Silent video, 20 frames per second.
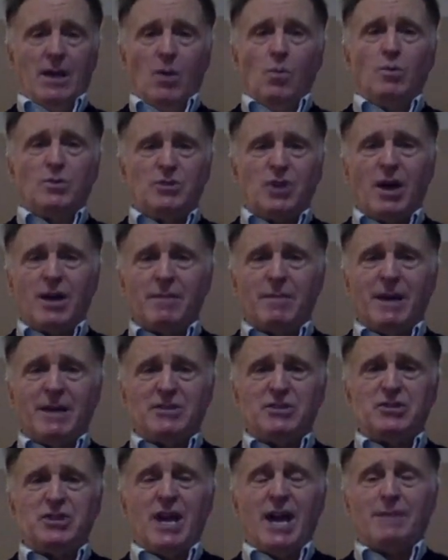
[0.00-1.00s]
We'll talk about
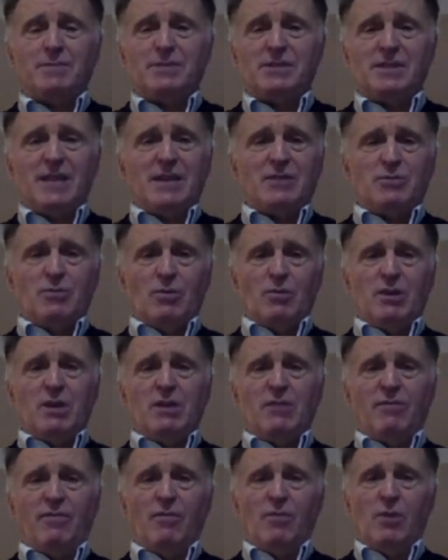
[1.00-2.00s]
his chops. That's what we're
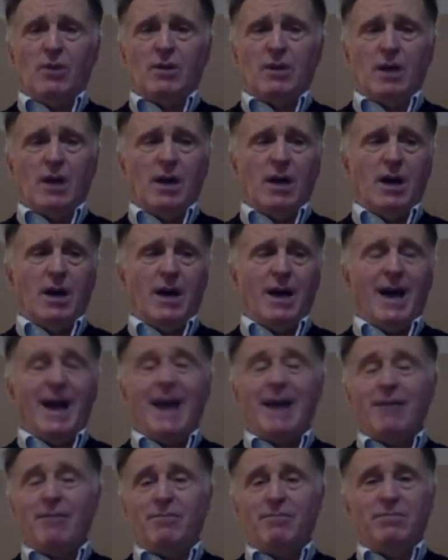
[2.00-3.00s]
here for.
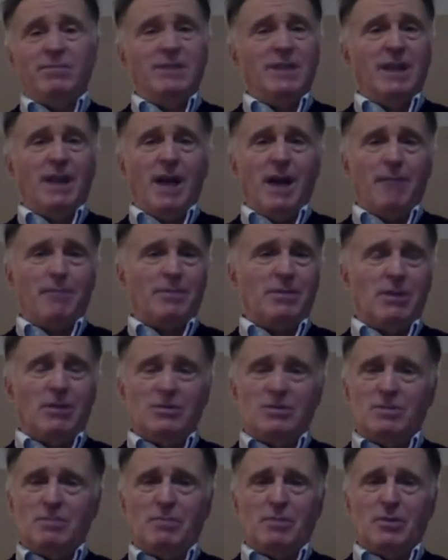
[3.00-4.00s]
I am a little up
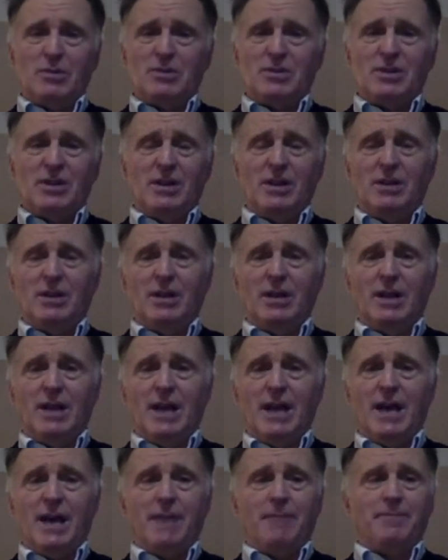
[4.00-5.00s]
close and personal, little
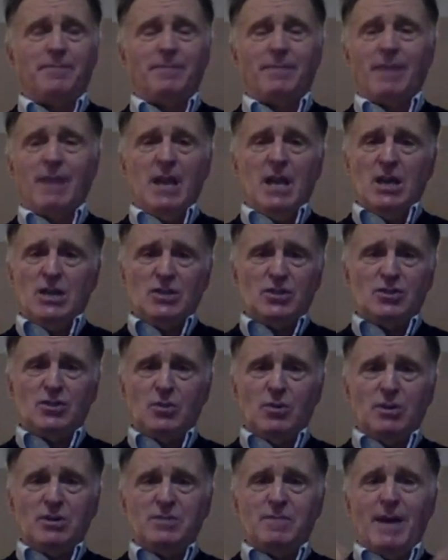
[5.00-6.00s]

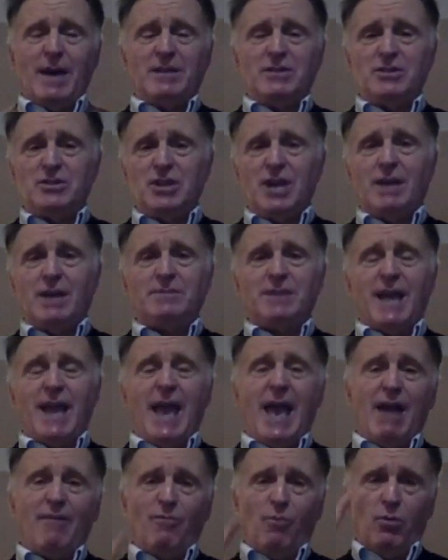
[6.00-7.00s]
stories about his chops. I
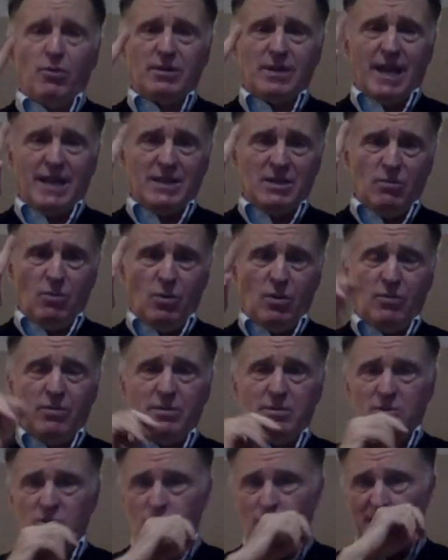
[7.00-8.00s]
did work
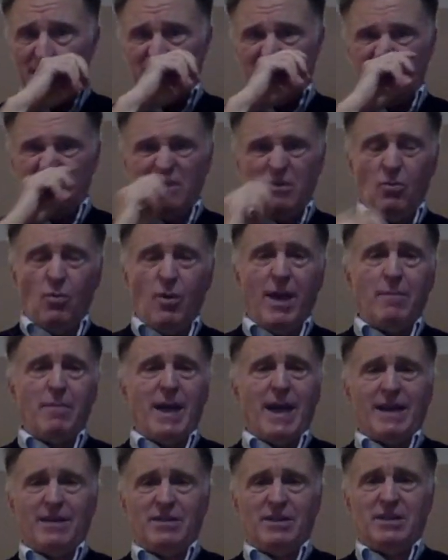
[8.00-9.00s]
with him twice way
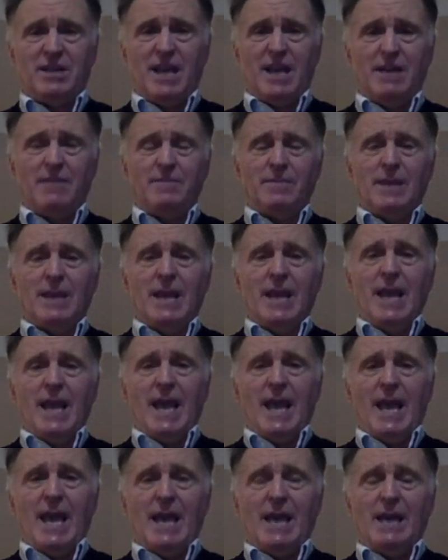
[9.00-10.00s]
back in the day.
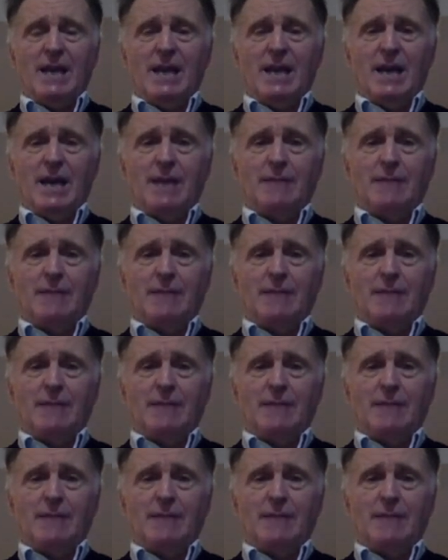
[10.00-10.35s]
And